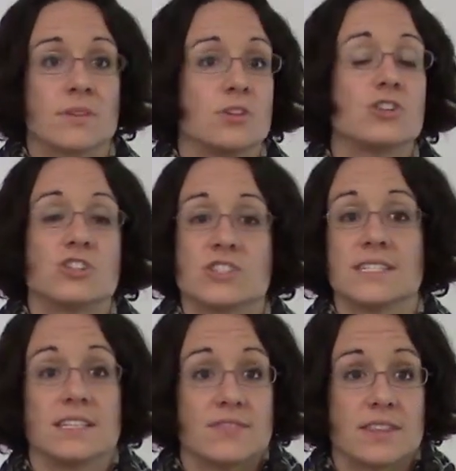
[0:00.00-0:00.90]
You can
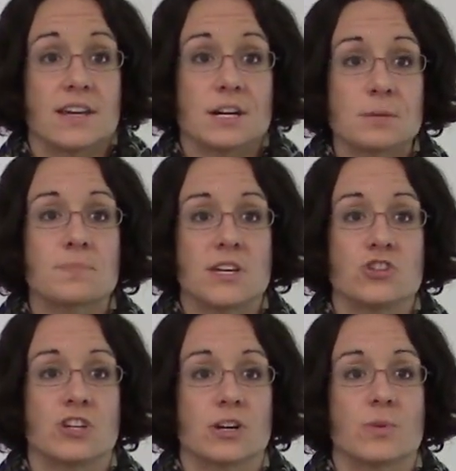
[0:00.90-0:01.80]
just leave it there
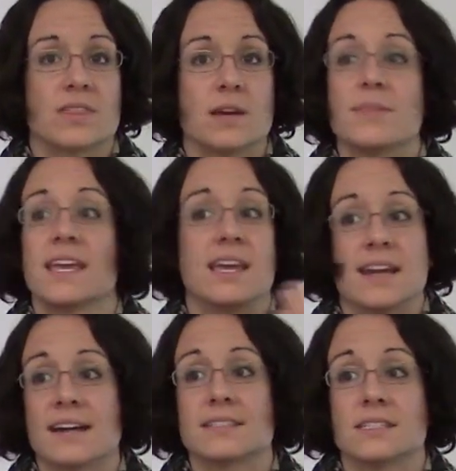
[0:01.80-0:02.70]
and shared with them. They can't
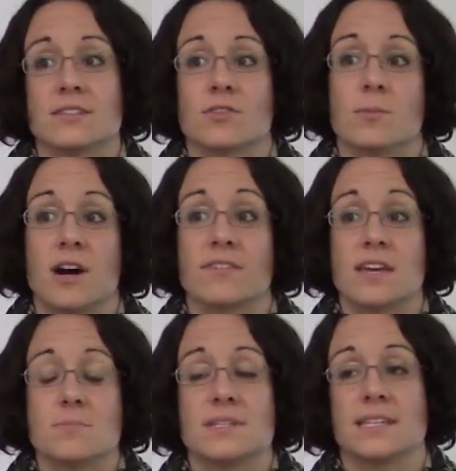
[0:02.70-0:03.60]
access it from off
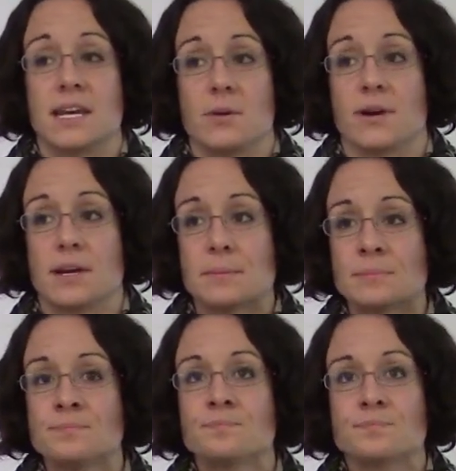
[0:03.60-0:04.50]
campus anyway.
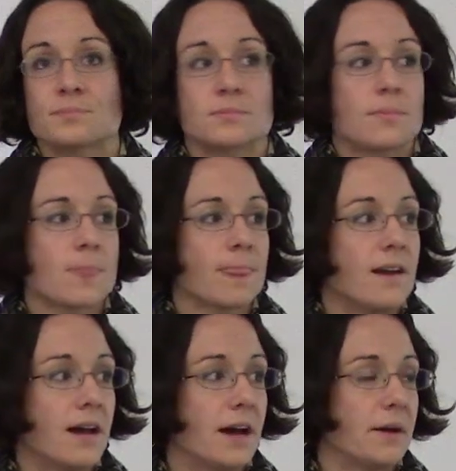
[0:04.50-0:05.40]

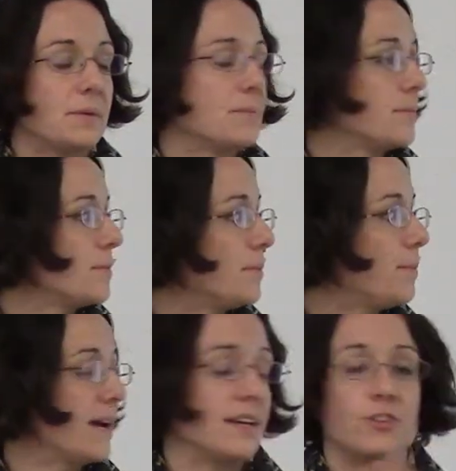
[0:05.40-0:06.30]
Um,
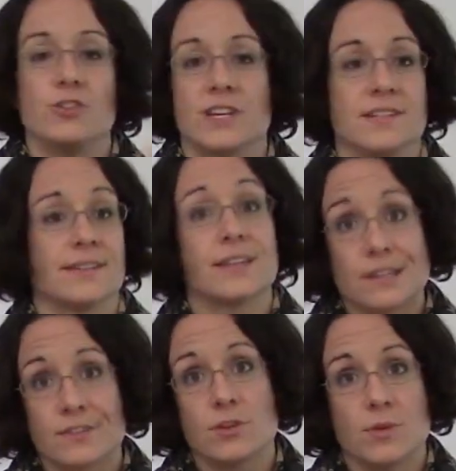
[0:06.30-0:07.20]
but you can delete
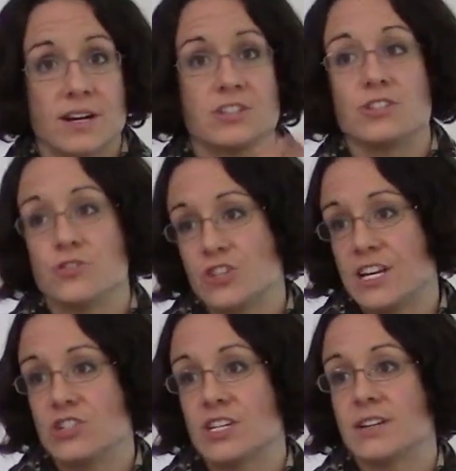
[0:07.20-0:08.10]
it if you want to,
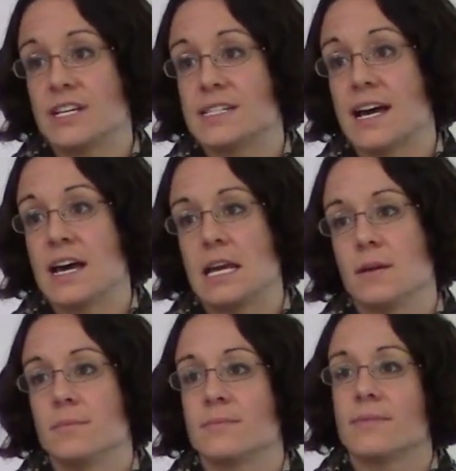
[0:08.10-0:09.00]
change it
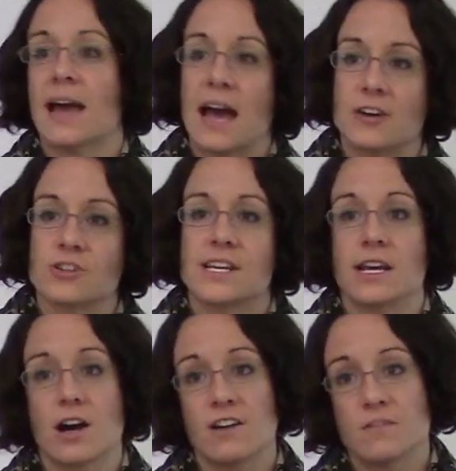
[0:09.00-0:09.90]
anytime, add or
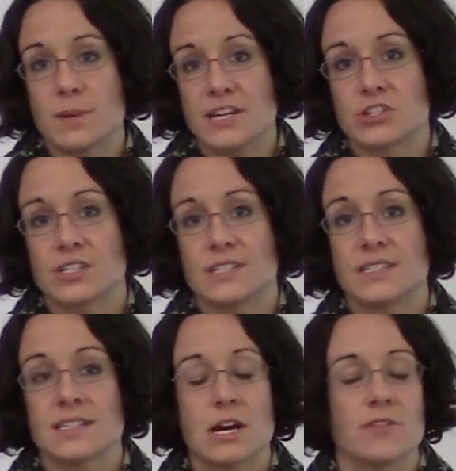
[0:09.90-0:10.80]
take off
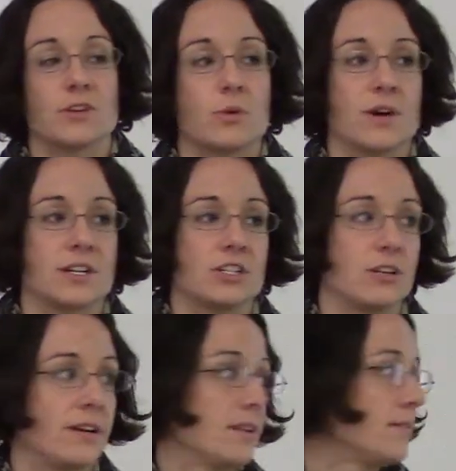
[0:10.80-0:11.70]
patients, however you want to
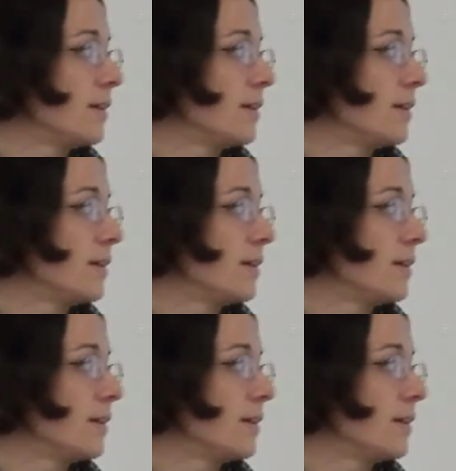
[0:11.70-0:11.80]
do it.